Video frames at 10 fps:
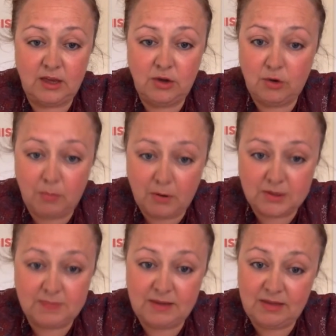you could
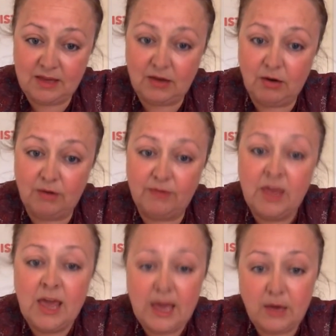possibly think of.
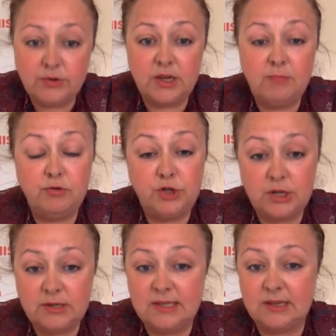It also
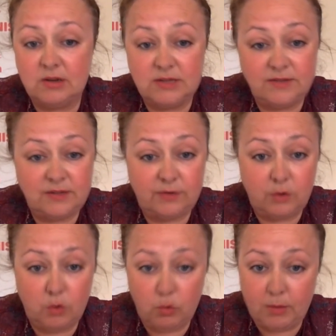produces lots of different
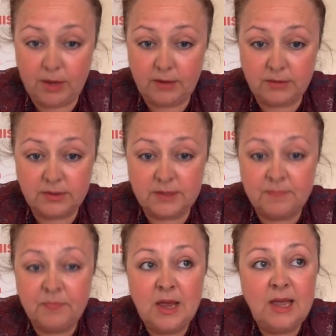hormones.
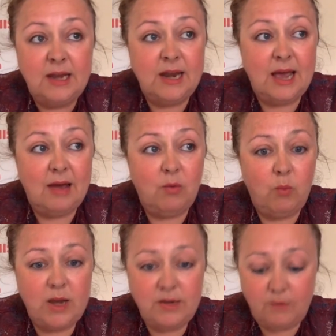Now,
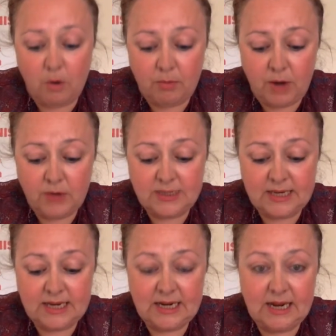when you've got
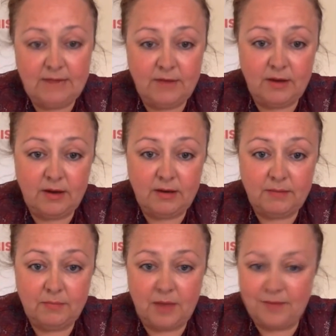protein, liver,
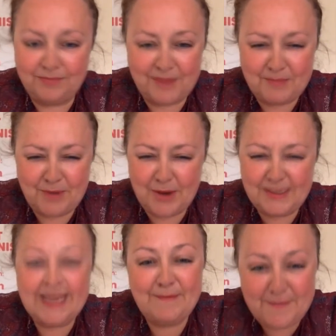
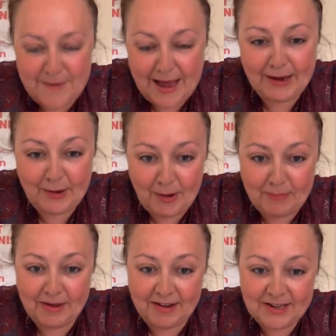protein, fat, and
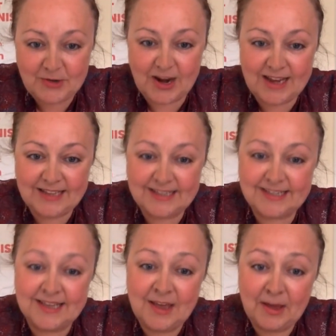
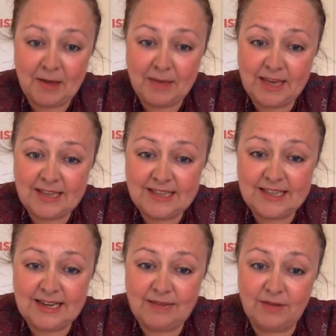carbohydrates coming into the
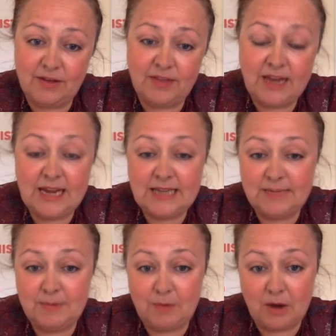liver, they need to
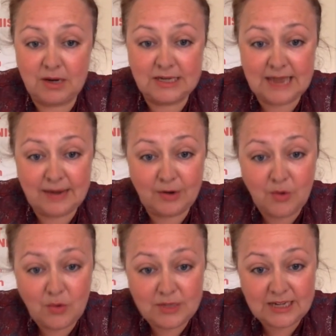be broken down
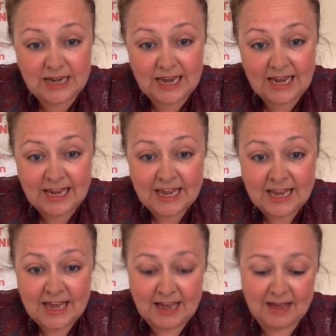accordingly
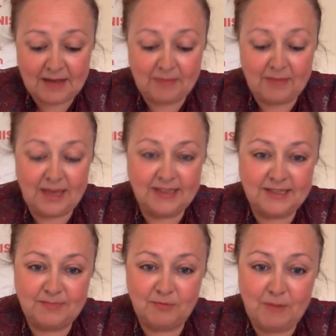and
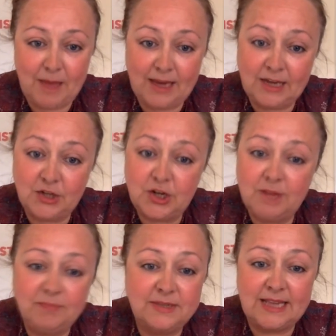repackaged up
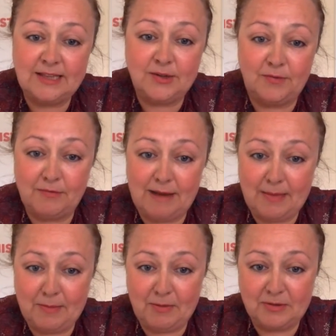and sent off around
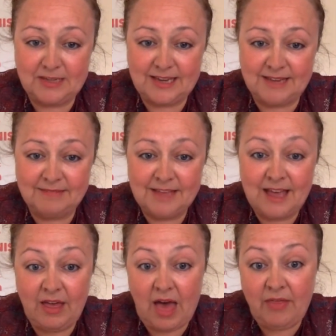the body.
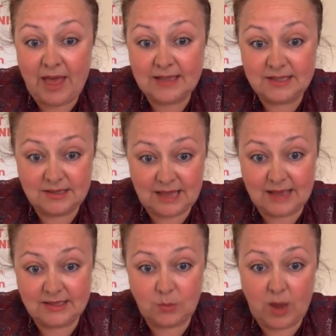And
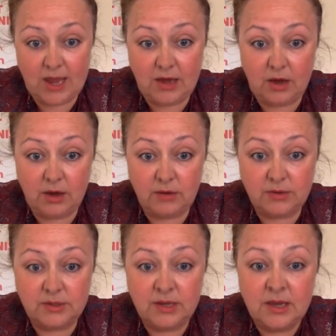that's the way it
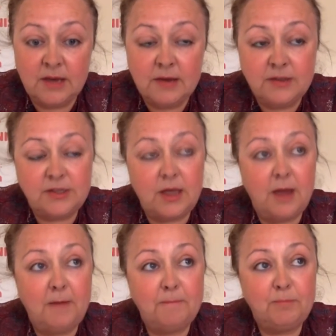goes.
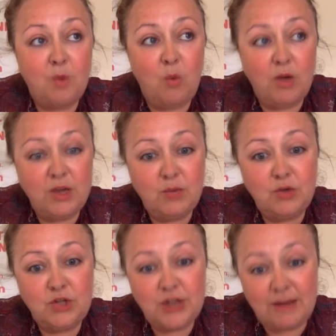So what you would
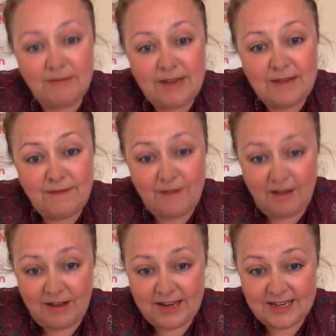generally
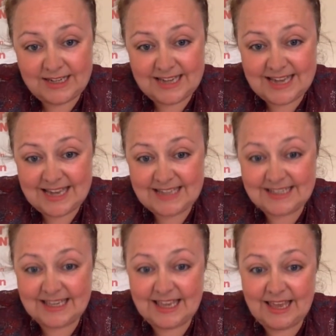find
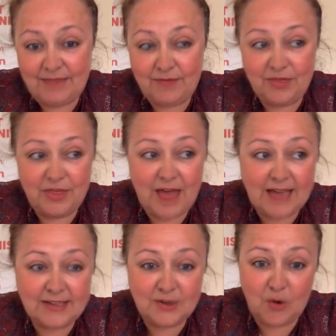is if
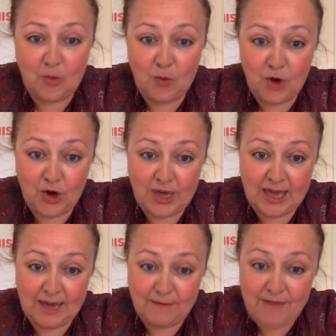that's not working
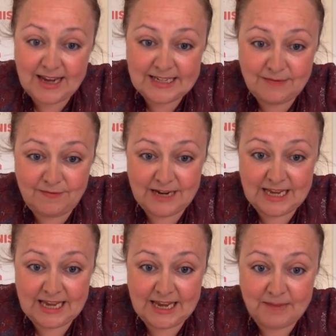
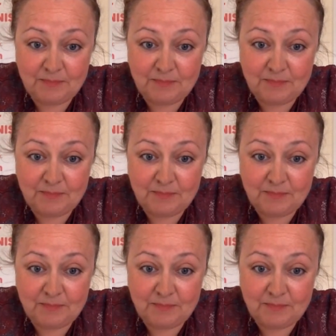effectively,